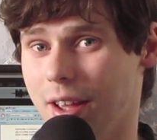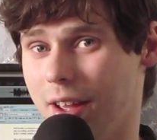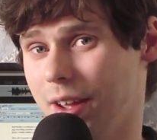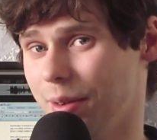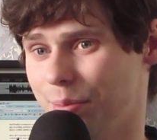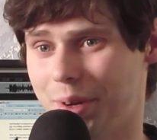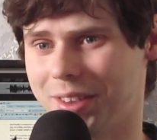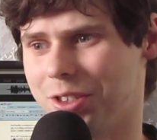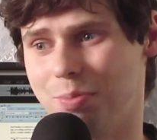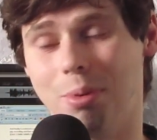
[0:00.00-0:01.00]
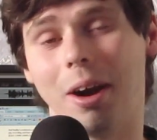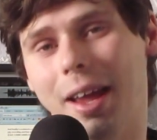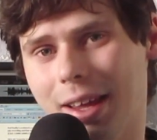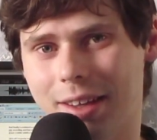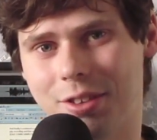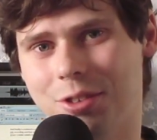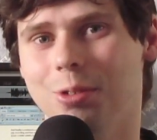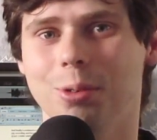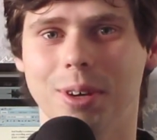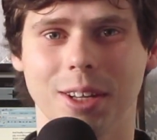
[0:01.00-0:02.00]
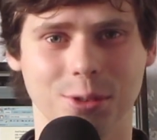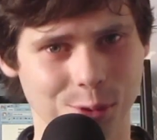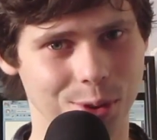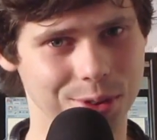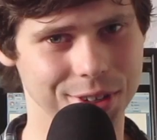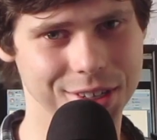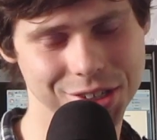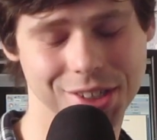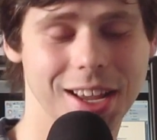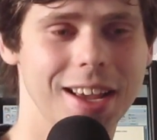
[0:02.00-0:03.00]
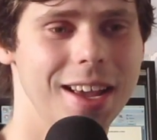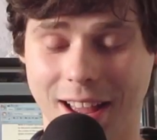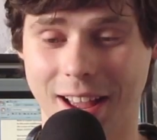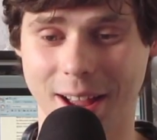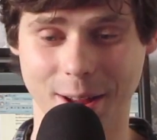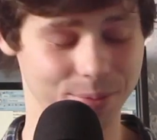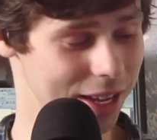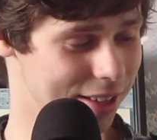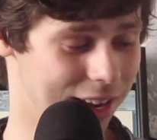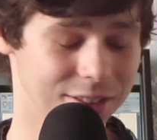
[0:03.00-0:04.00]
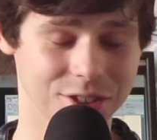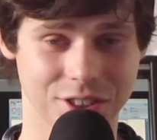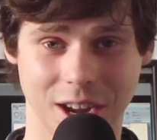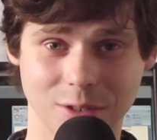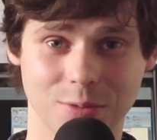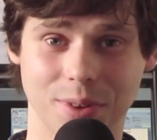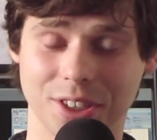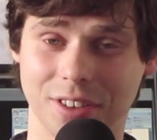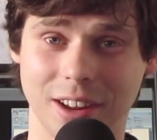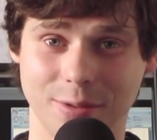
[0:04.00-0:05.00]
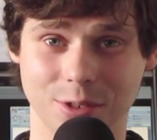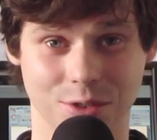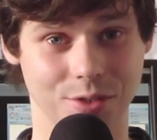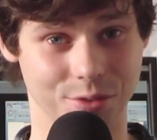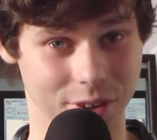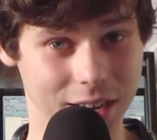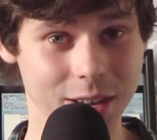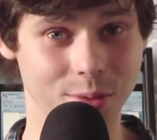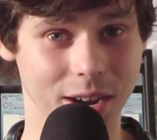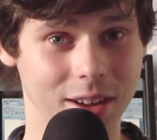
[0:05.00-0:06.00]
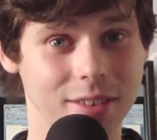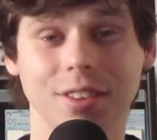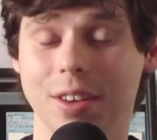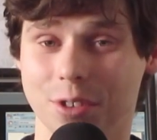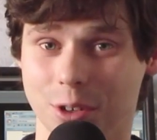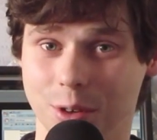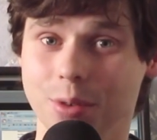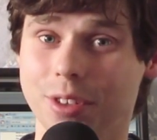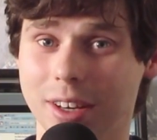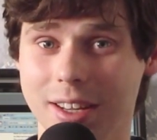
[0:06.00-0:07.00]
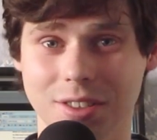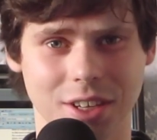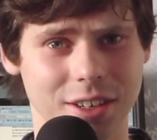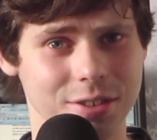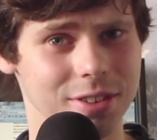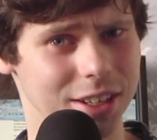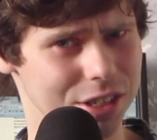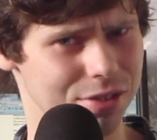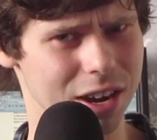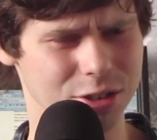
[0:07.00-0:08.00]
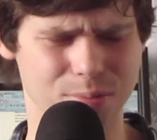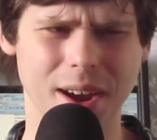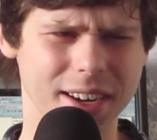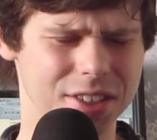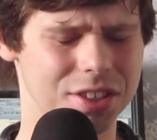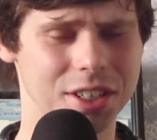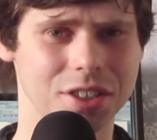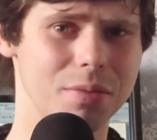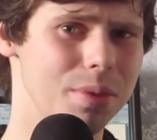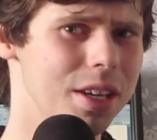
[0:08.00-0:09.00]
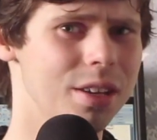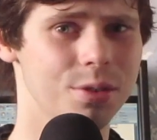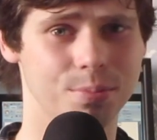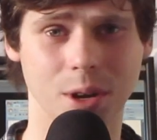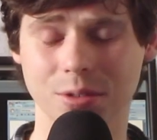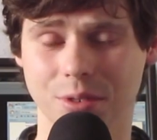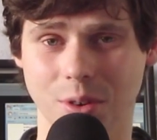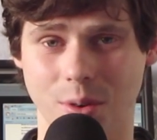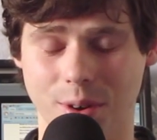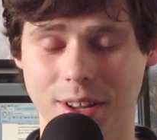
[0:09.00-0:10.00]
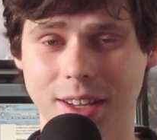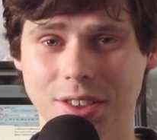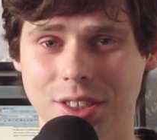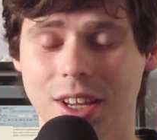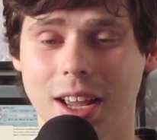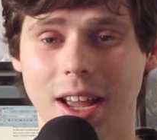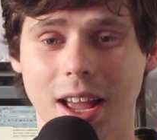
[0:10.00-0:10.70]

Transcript: uh, practice break to uh, do all this. Um, it handles sound pressure levels really well. It gives a good clean signal at around minus 6 dB on both recordings.